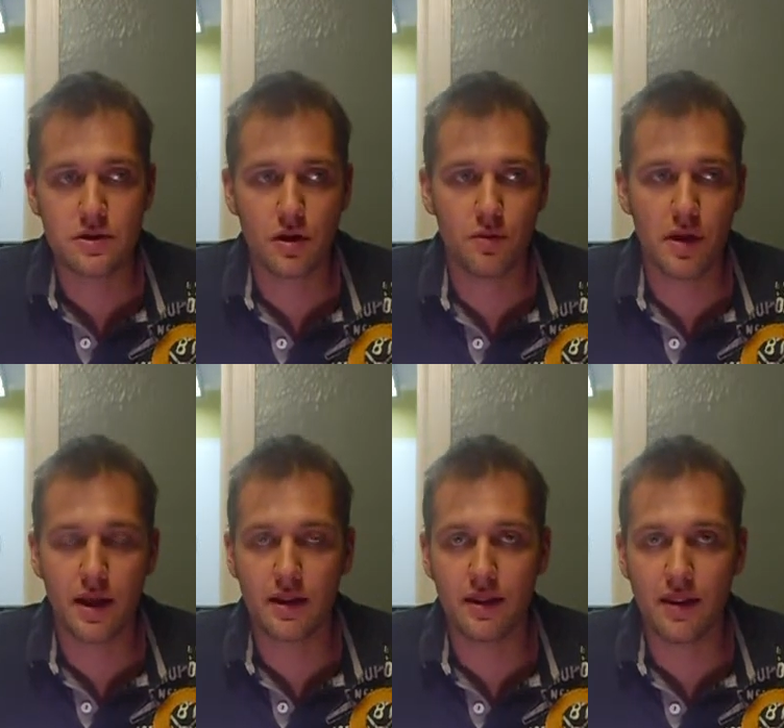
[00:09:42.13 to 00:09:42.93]
So
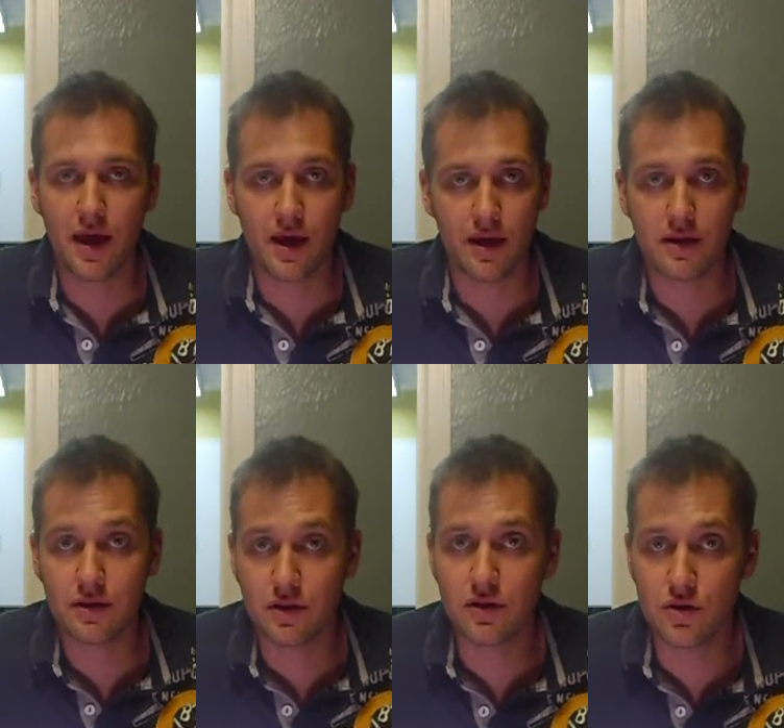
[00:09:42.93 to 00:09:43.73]
meaning they
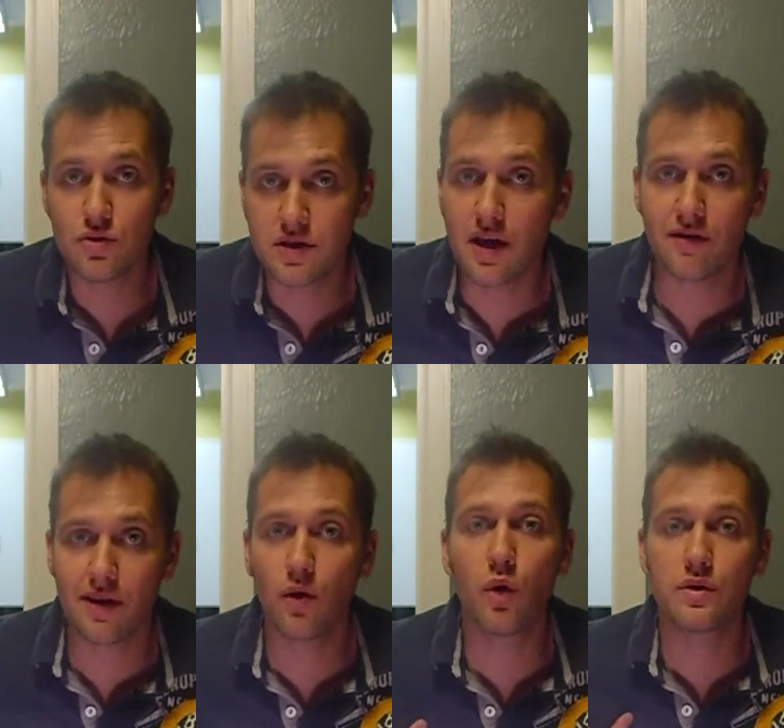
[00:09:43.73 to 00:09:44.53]
could use
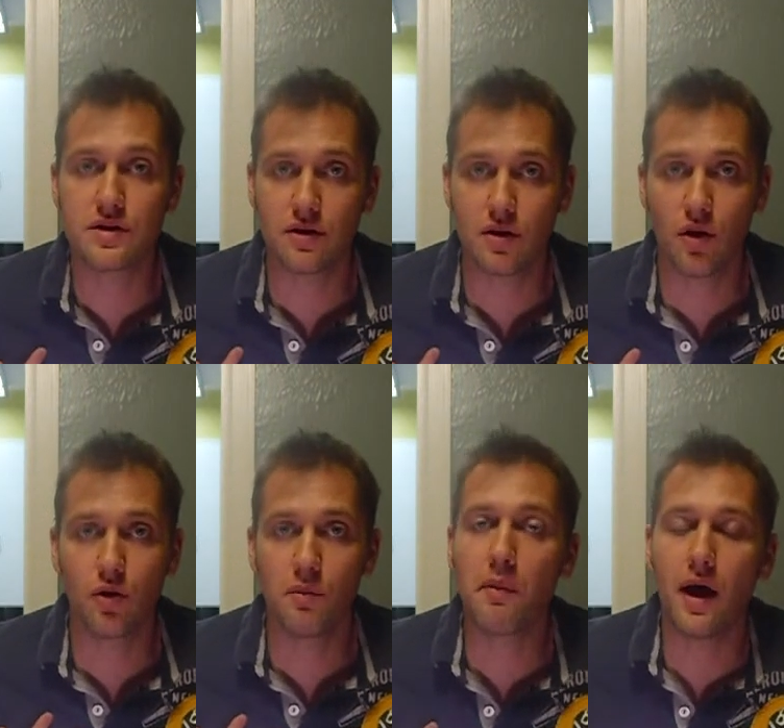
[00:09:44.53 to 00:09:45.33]
definitely what was in their
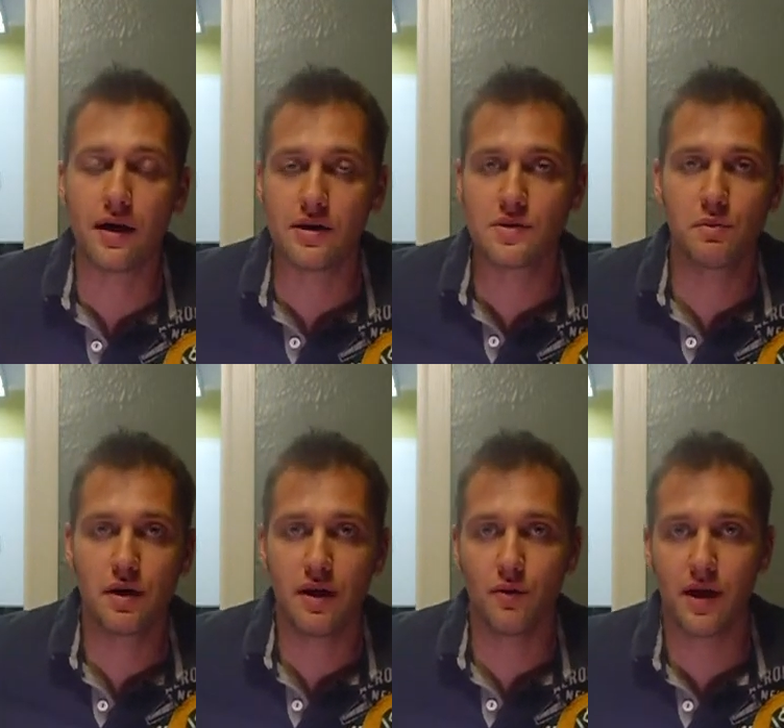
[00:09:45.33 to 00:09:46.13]
own bodies,
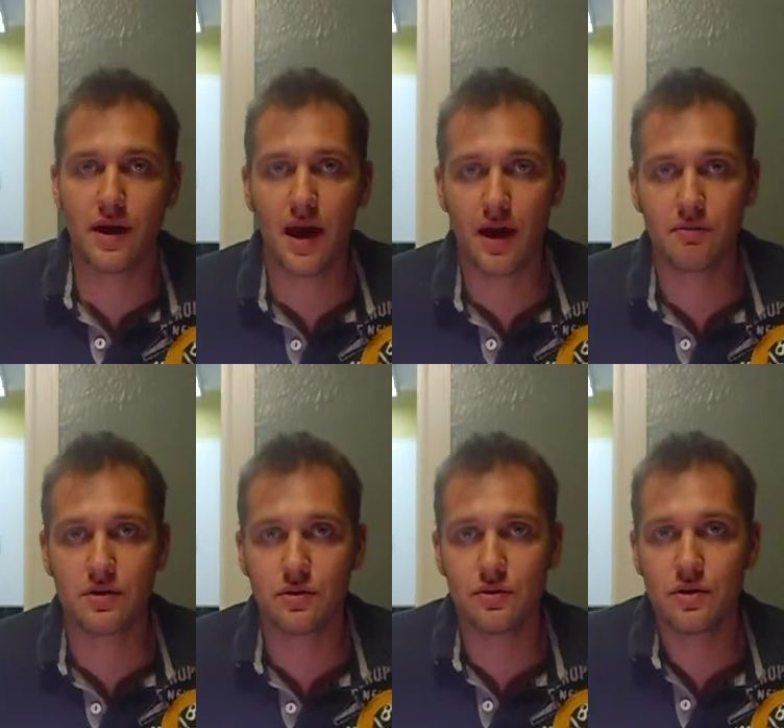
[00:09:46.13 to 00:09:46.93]
but when it
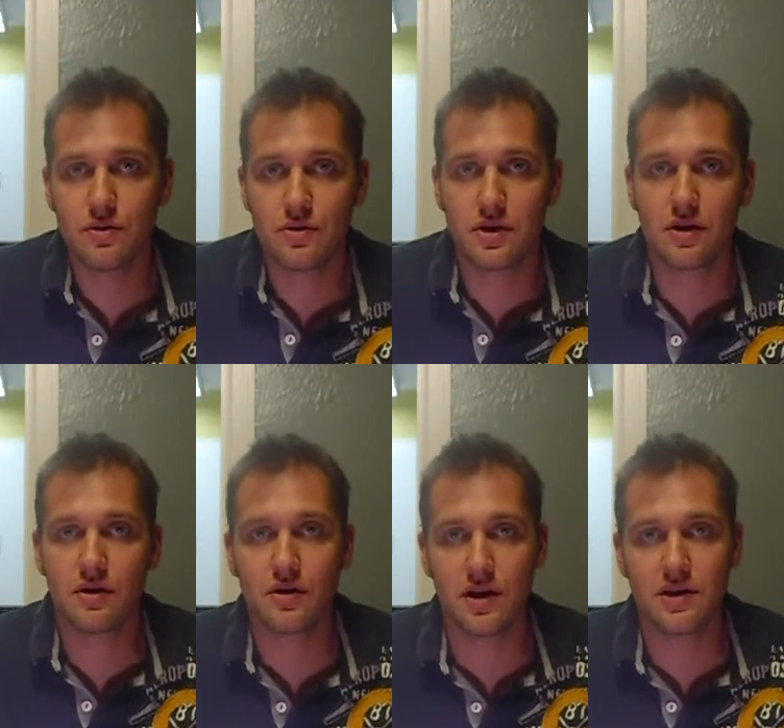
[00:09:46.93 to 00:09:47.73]
came to using
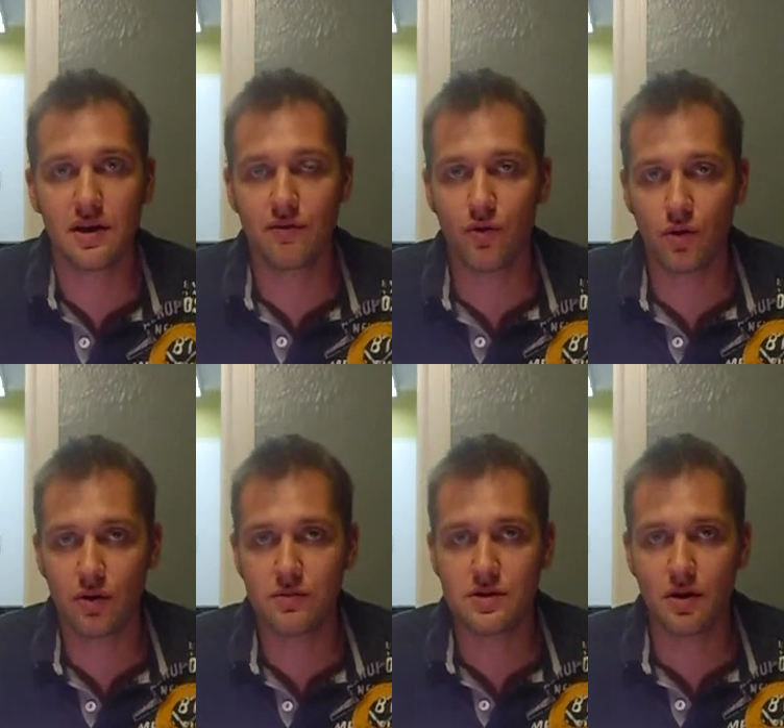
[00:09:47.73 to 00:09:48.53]
creatine
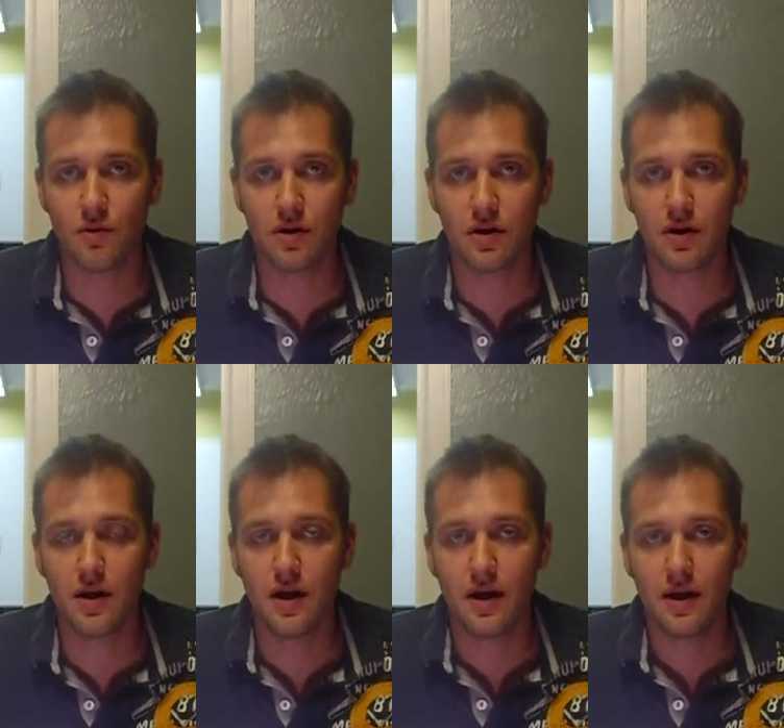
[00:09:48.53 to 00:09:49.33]
forms
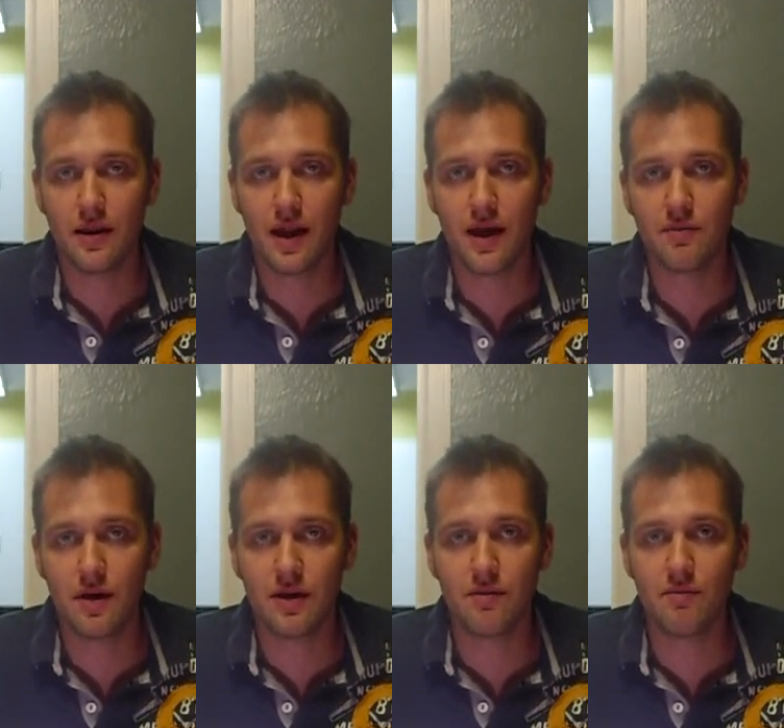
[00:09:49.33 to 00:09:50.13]
that had
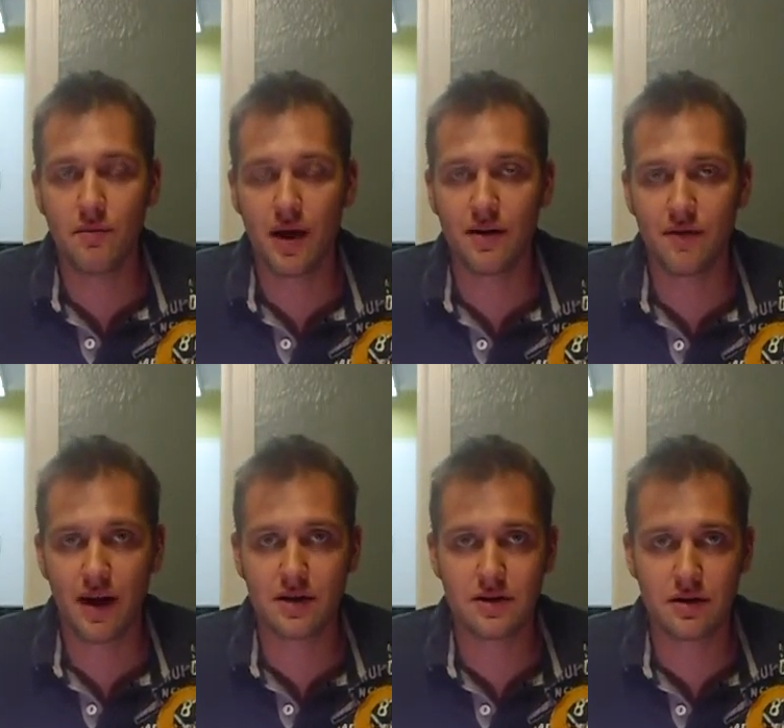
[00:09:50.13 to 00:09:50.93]
been
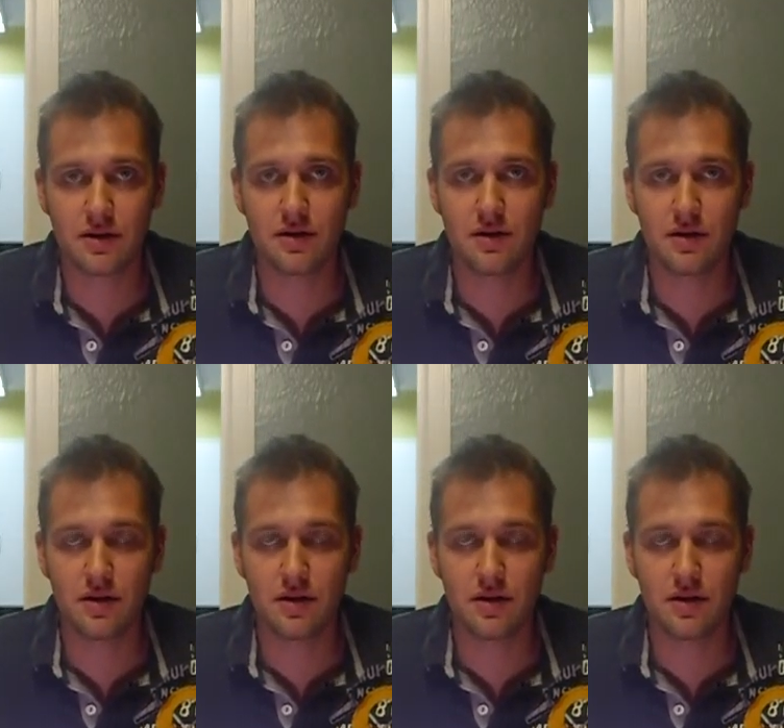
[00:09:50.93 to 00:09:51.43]
manufactured